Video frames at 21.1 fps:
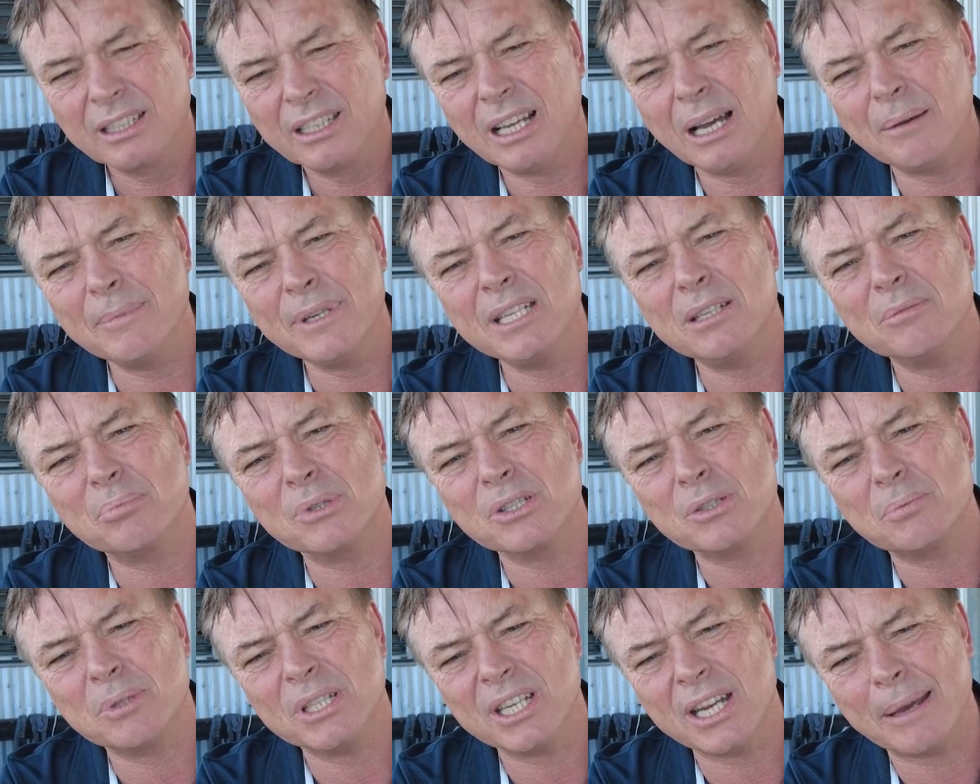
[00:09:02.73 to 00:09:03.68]
come into
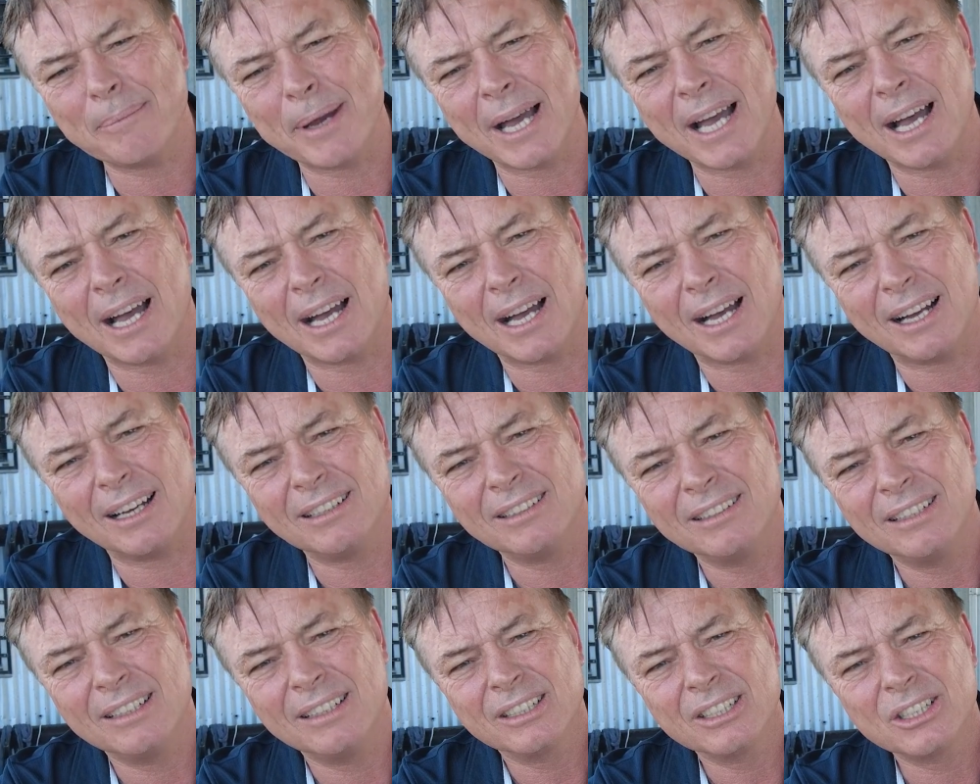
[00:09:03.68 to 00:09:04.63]
Brisbane Yamaha,
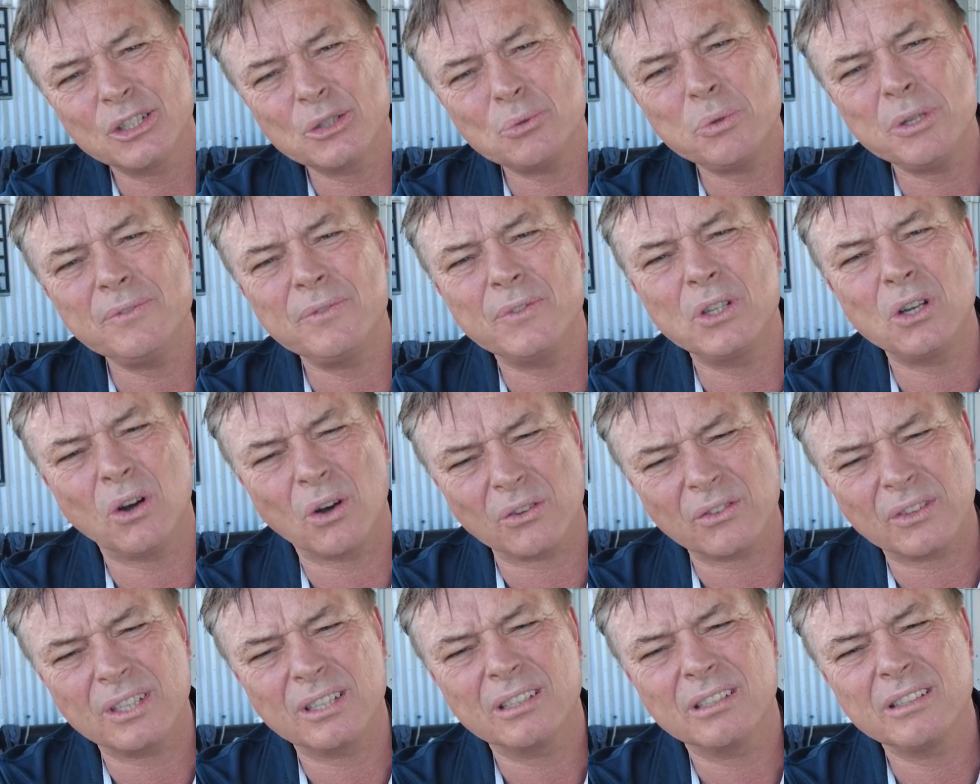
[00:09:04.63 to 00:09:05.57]
because we've got
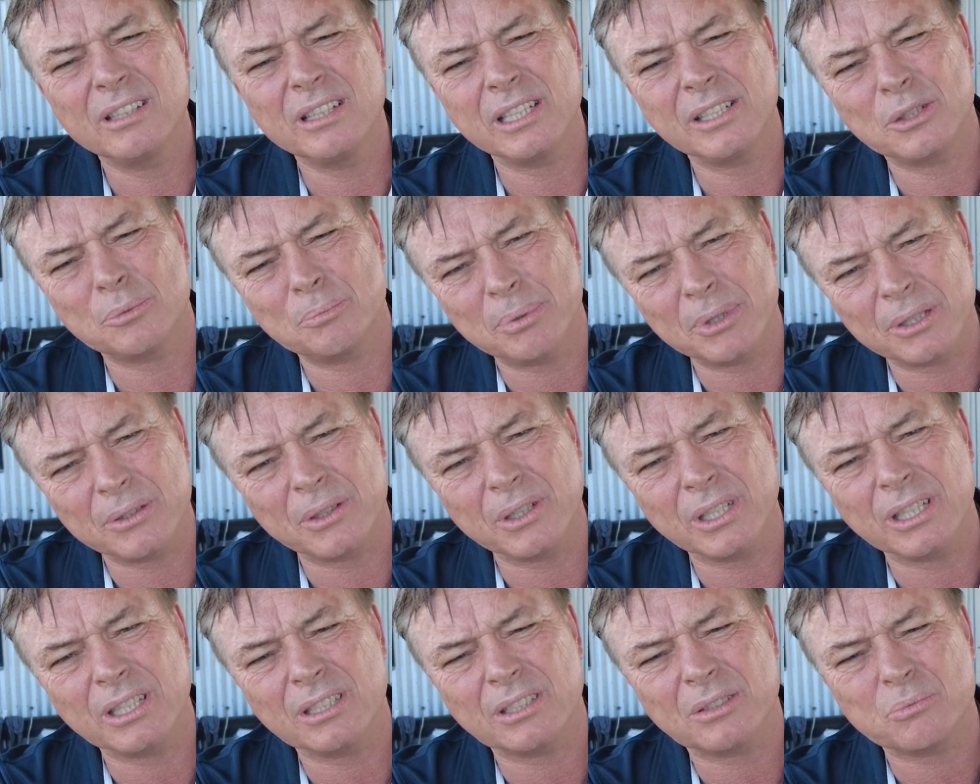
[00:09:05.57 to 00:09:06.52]
the
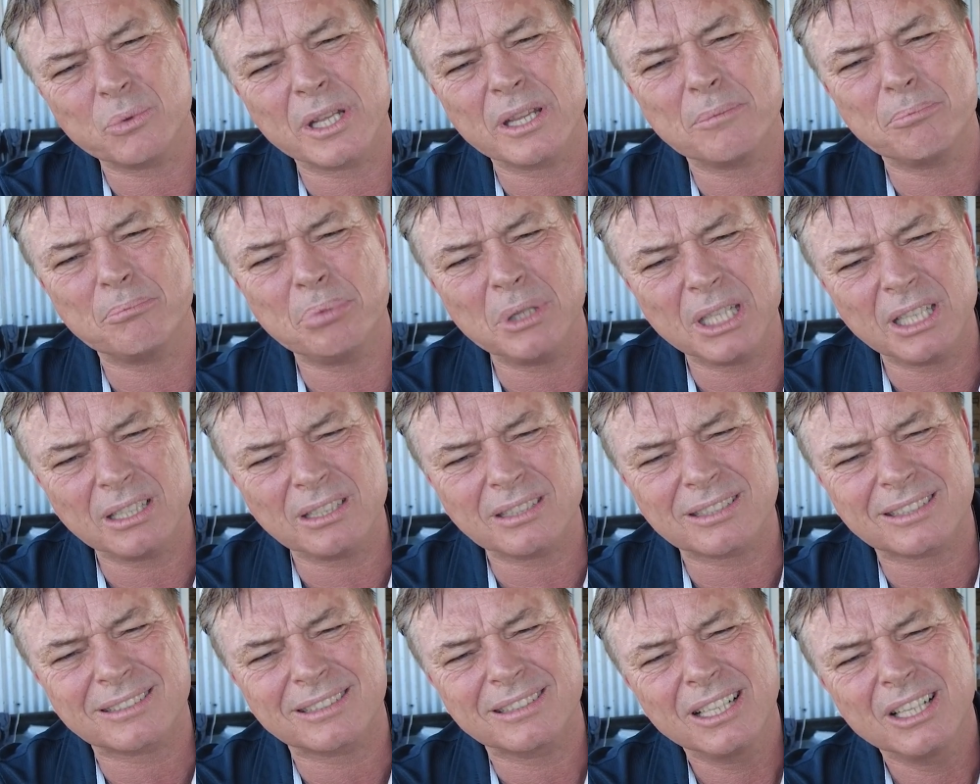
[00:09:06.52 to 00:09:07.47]
experience, we're the
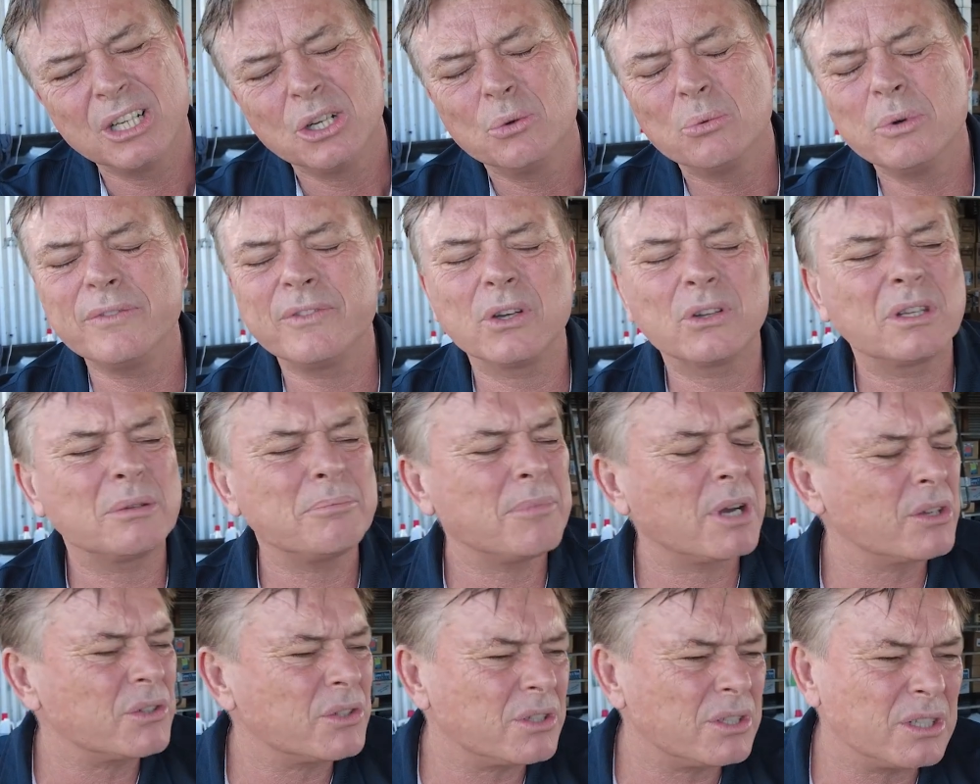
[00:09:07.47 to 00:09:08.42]
biggest, we've got the
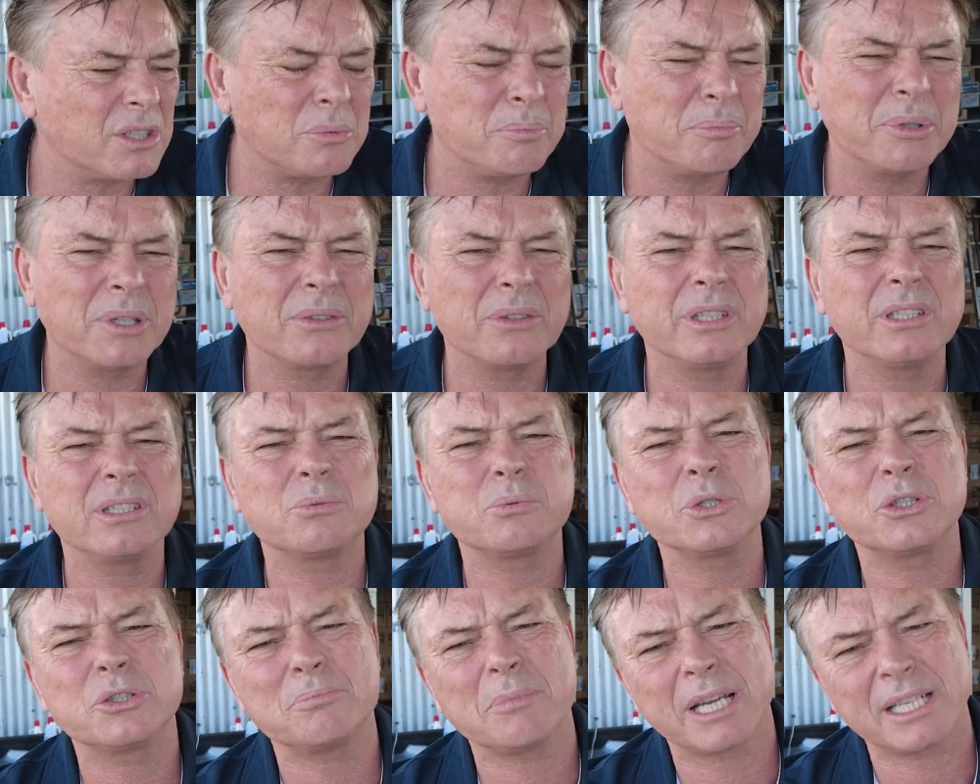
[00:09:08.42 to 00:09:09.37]
most experience,
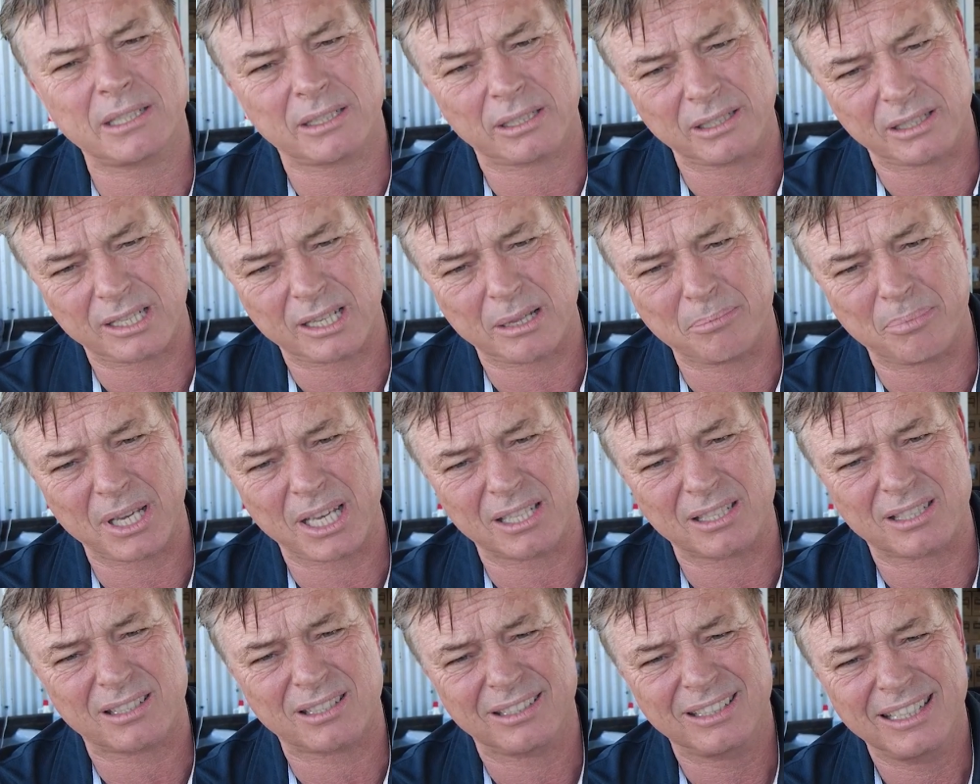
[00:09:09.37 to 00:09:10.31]
which makes us the
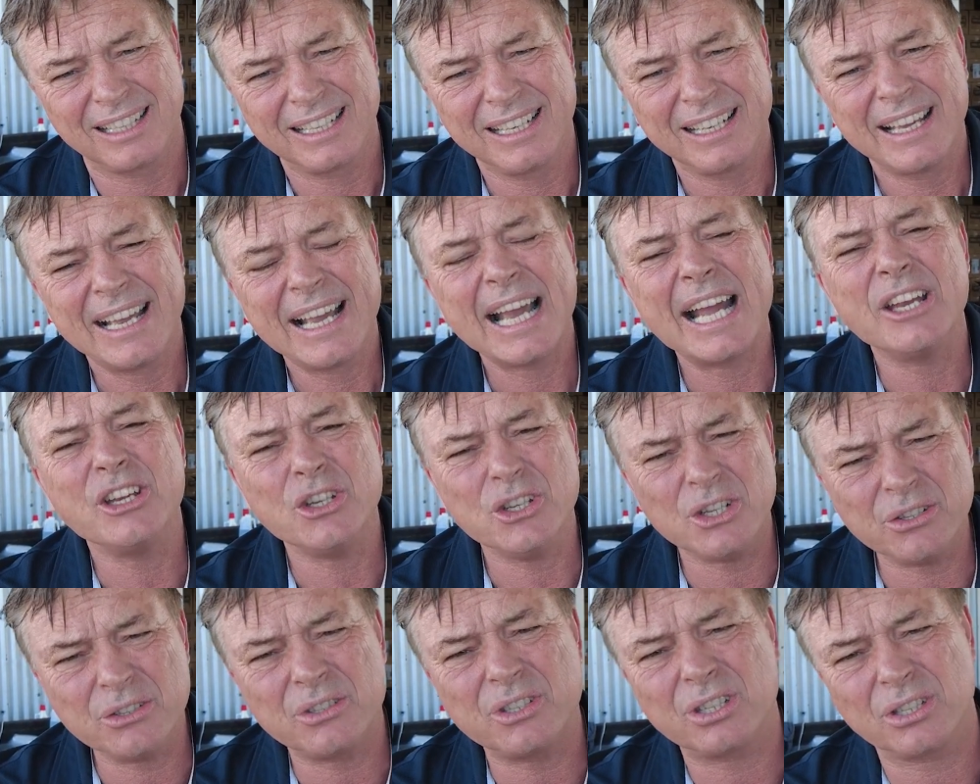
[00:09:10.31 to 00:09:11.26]
best. And
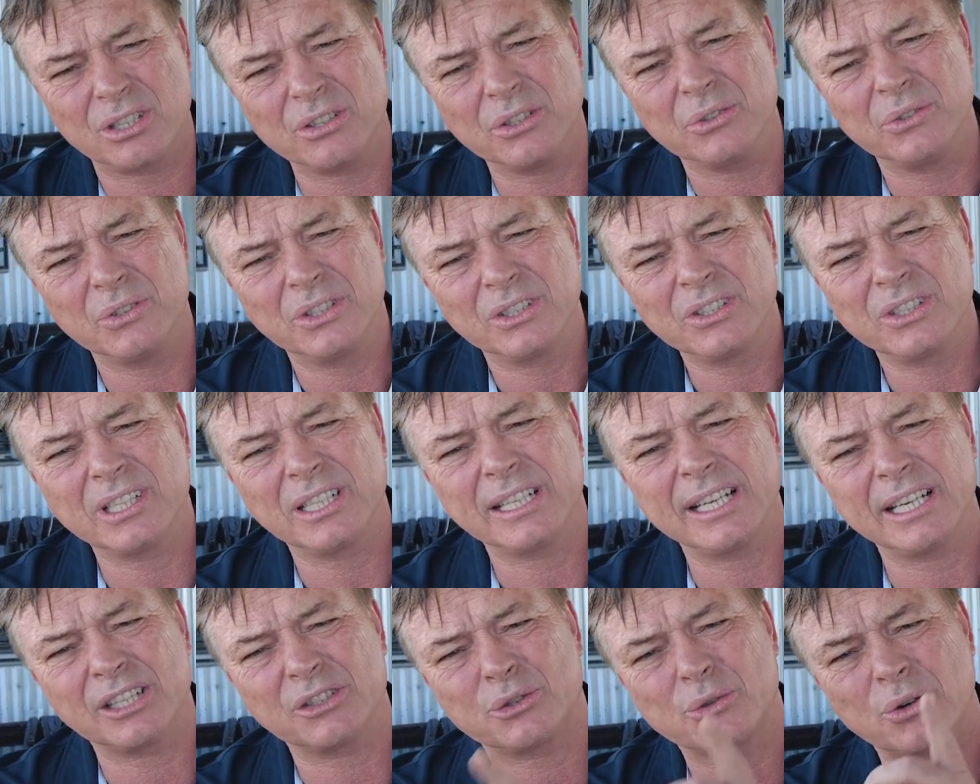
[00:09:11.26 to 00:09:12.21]
you too can
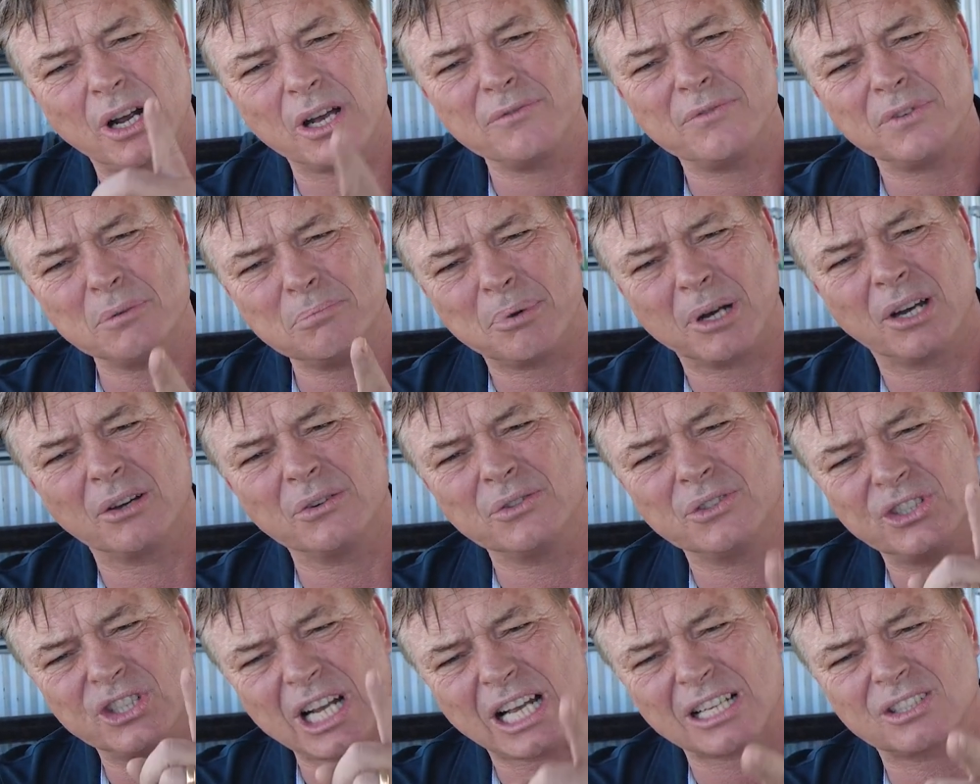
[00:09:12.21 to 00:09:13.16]
get a trophy boat
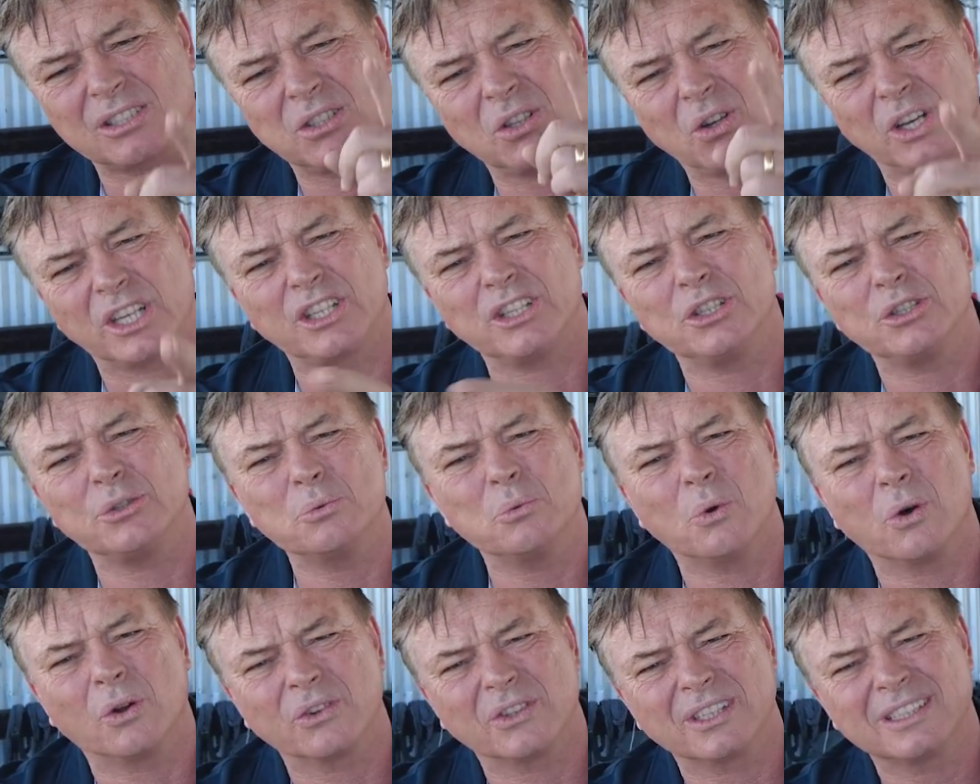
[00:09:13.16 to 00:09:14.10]
just like you
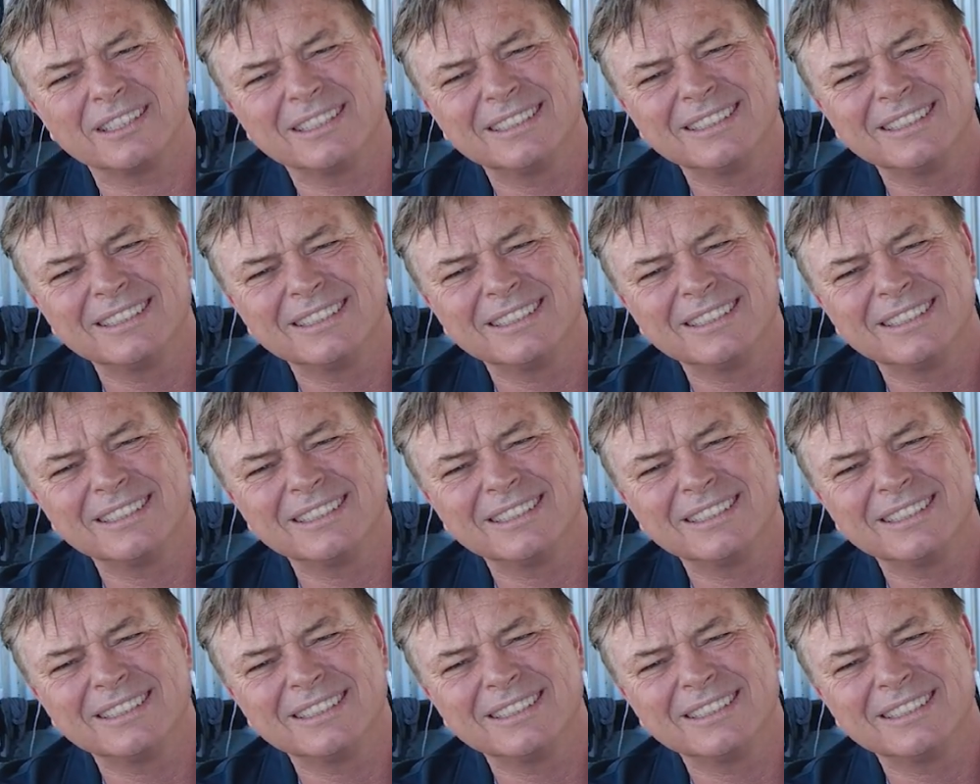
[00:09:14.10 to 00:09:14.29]
want.